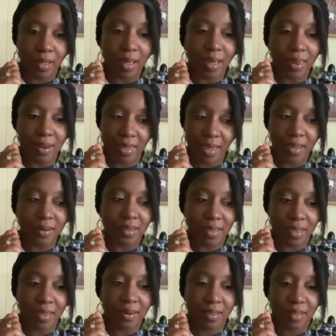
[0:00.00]
I like
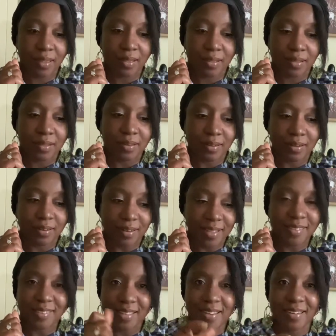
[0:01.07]
that.
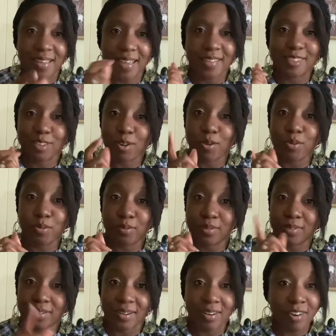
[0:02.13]
Let's get that. So,
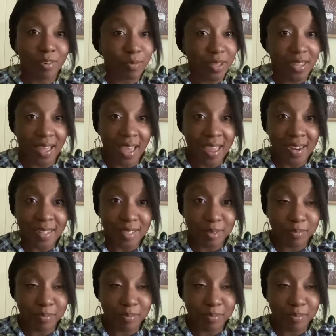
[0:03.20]
girl, we got it.